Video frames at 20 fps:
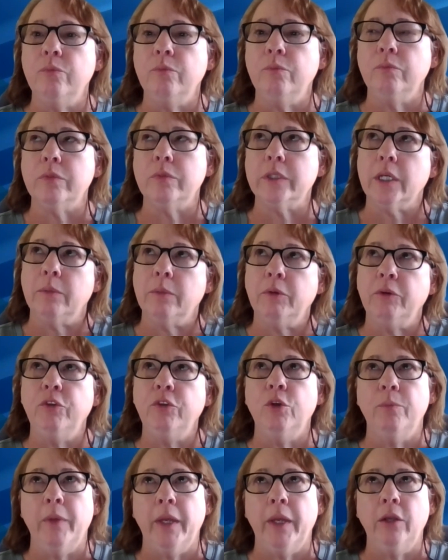some of
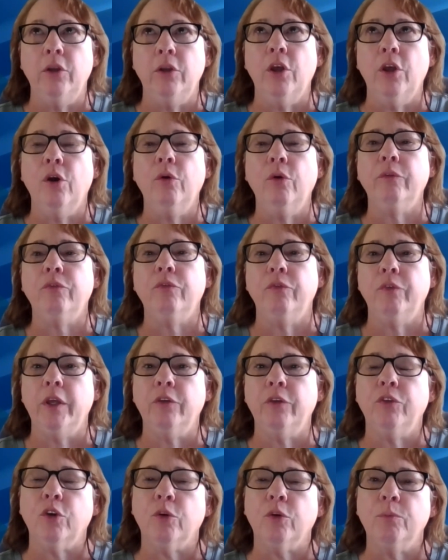you may know,
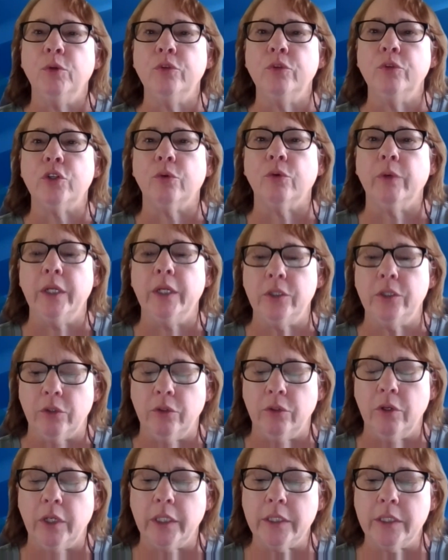if your booster rates are
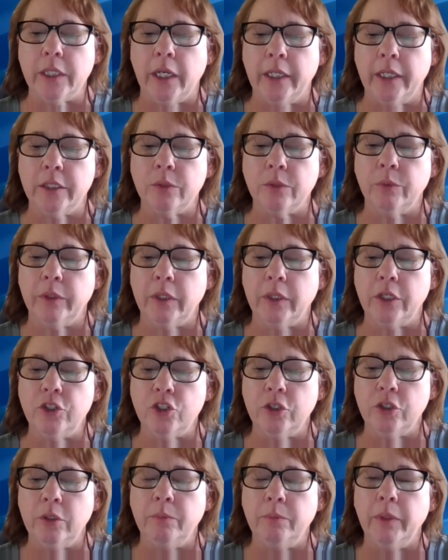not as high as what they
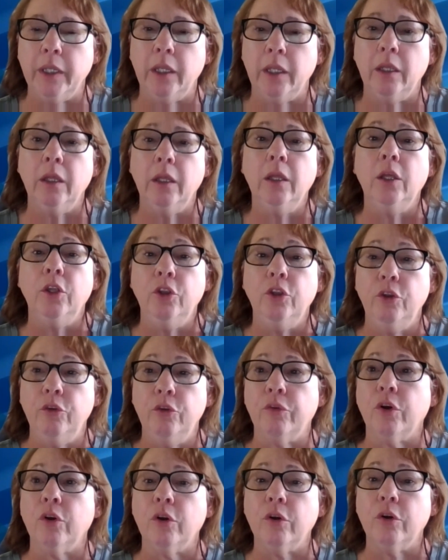should be, you've
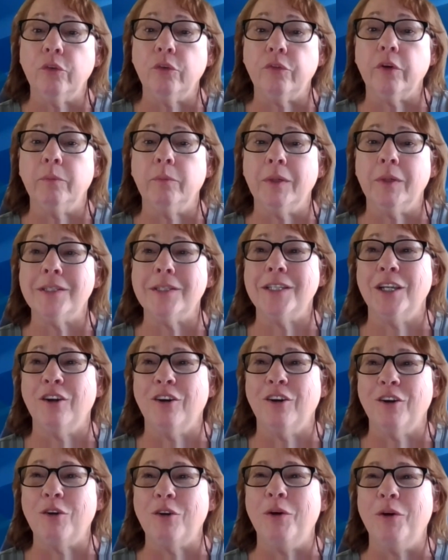heard from us here
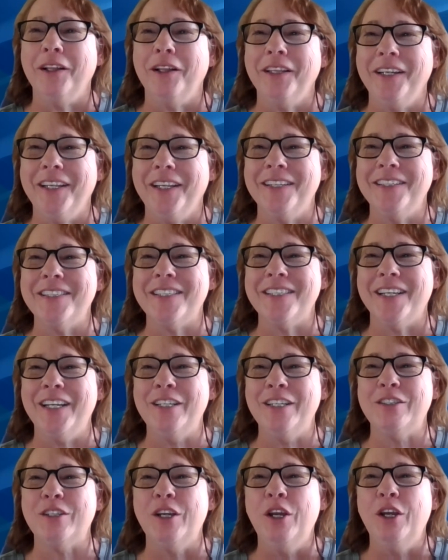at Quality
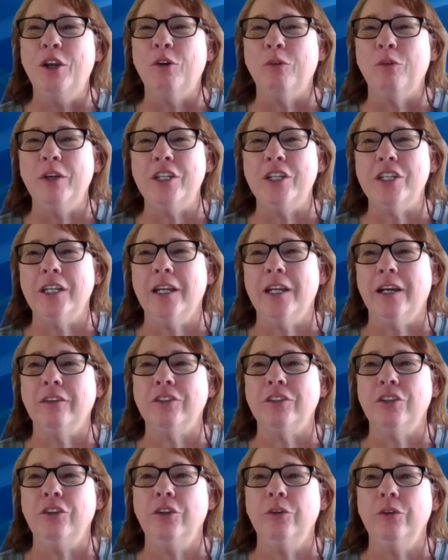Insights, reaching out
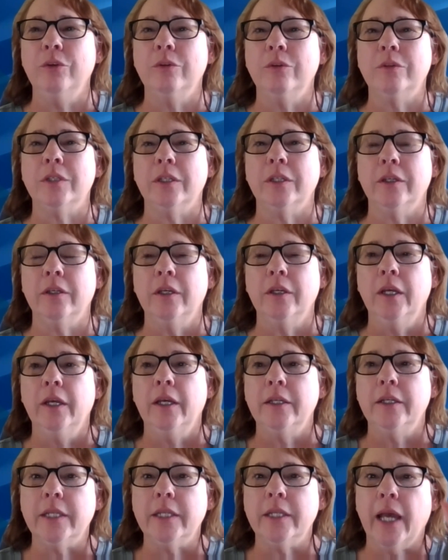to you to
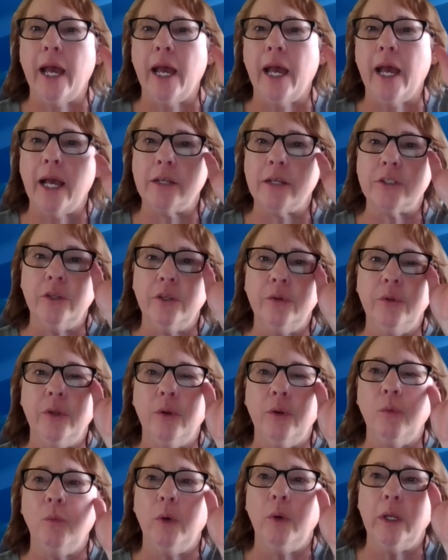ask you,
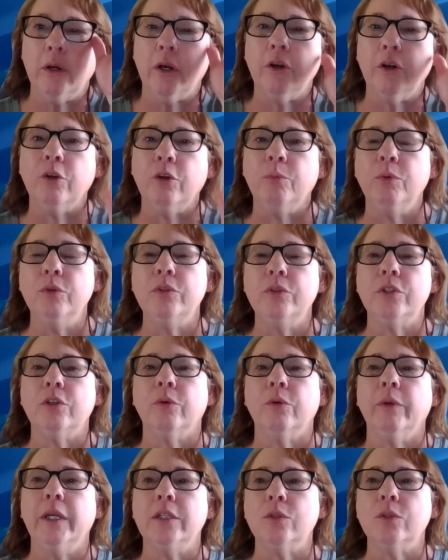what are your booster
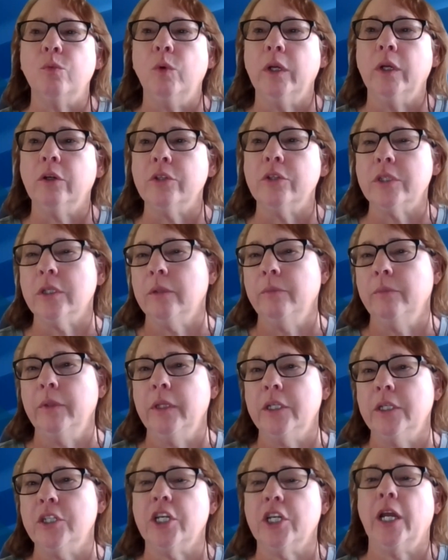rates? What are some of
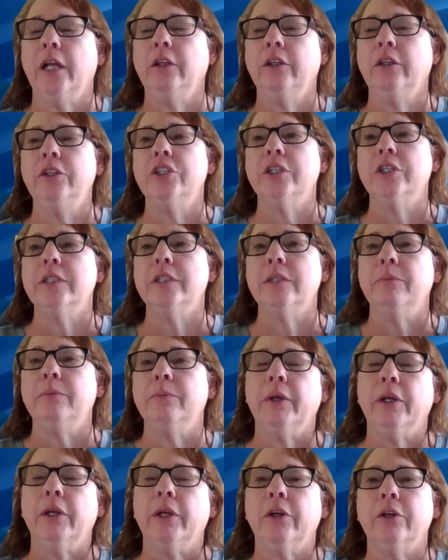the challenges and
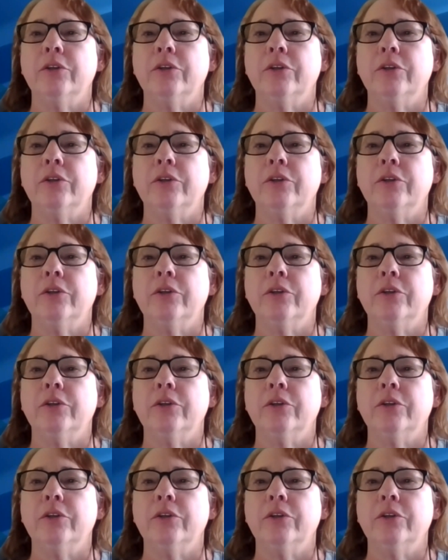barriers